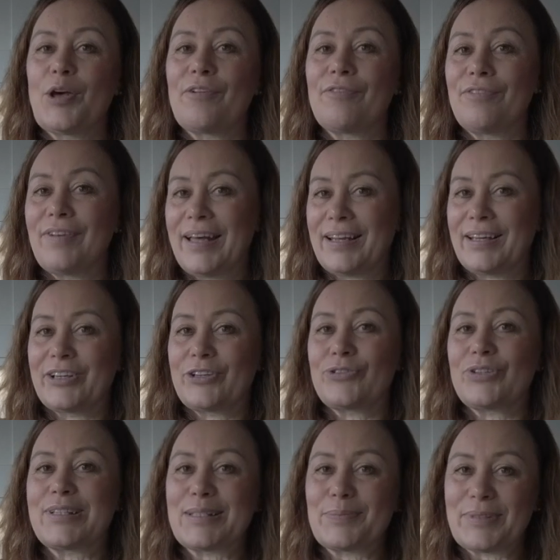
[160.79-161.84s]
van
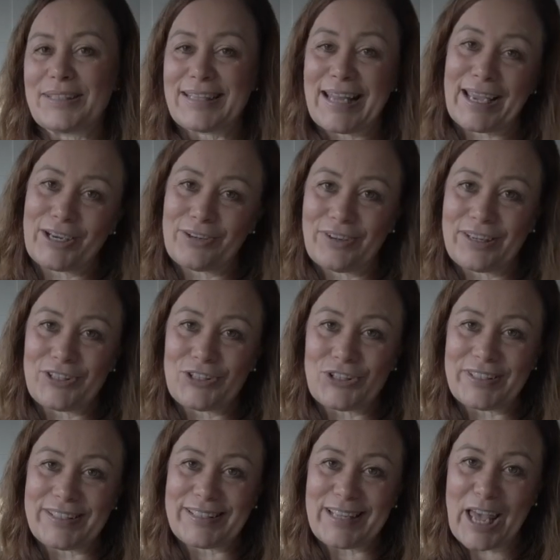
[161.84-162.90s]
Christmas
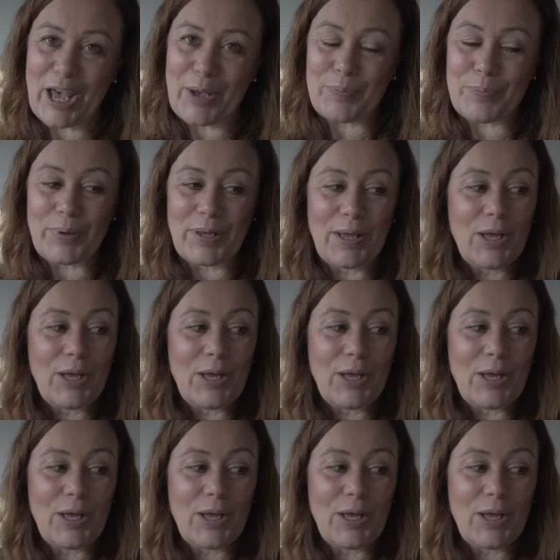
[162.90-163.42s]
decorations up,